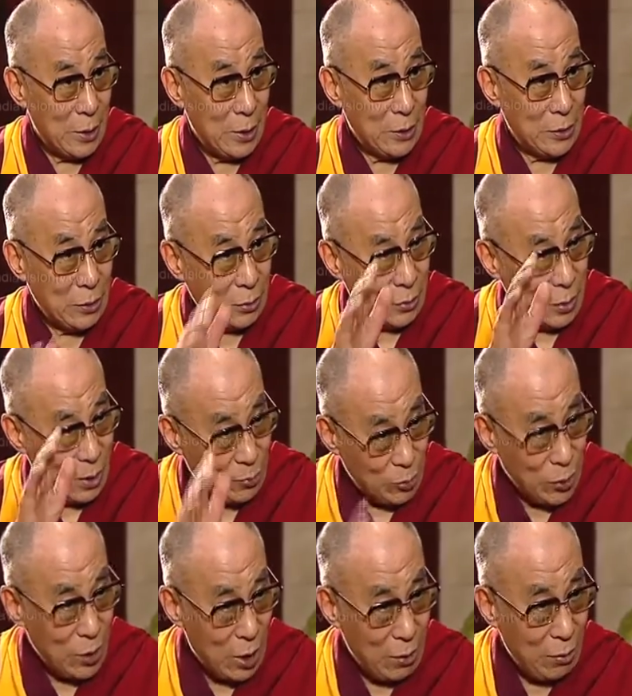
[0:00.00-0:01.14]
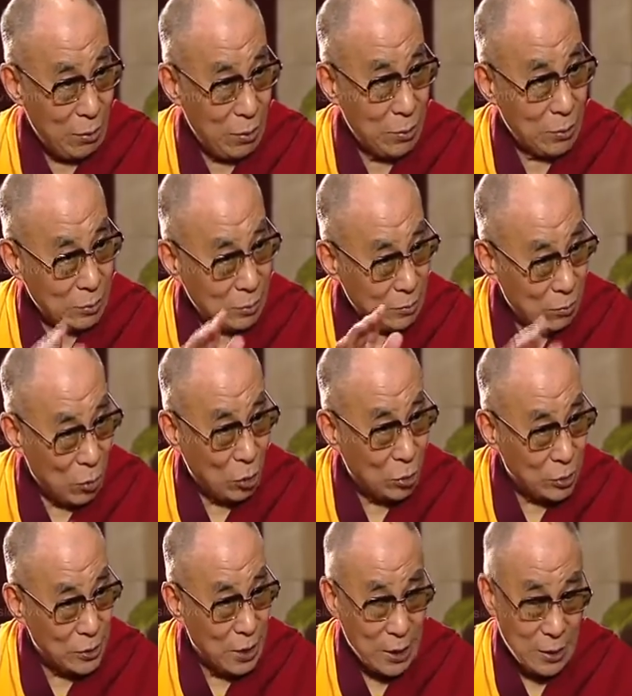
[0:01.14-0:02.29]
So up to now,
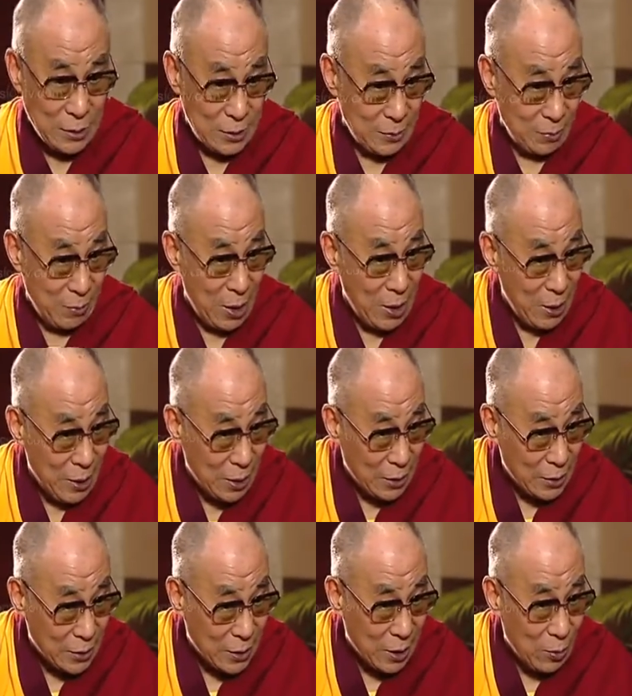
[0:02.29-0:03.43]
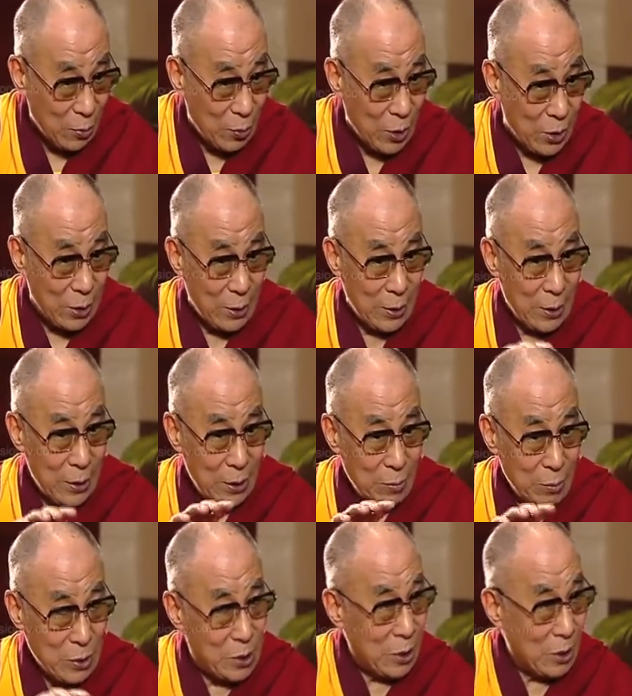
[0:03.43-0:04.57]
modern science mainly deal with
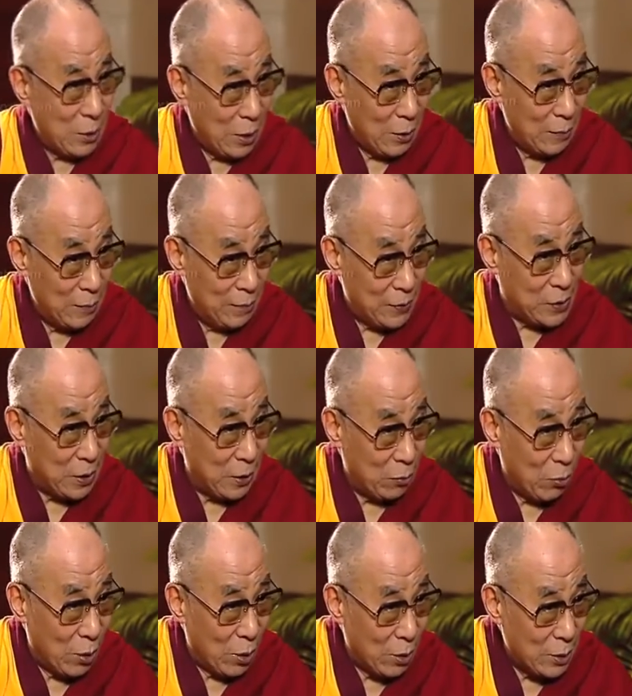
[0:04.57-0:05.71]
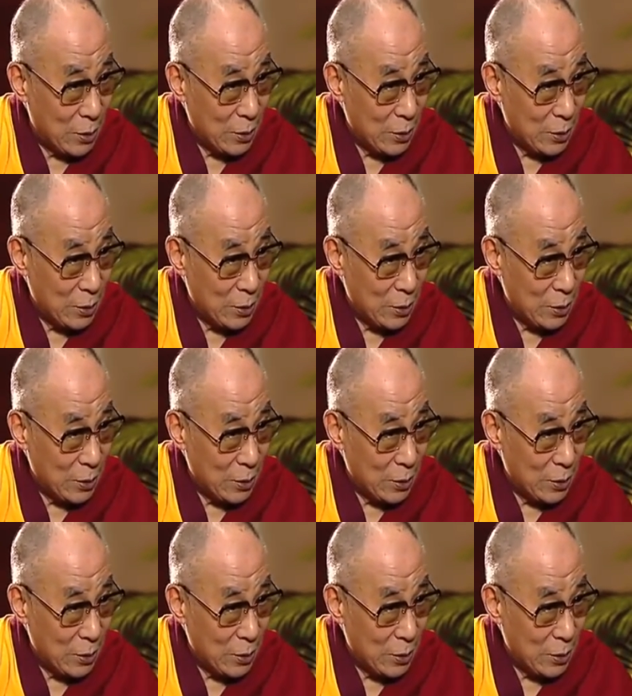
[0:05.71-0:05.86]
material, physical world.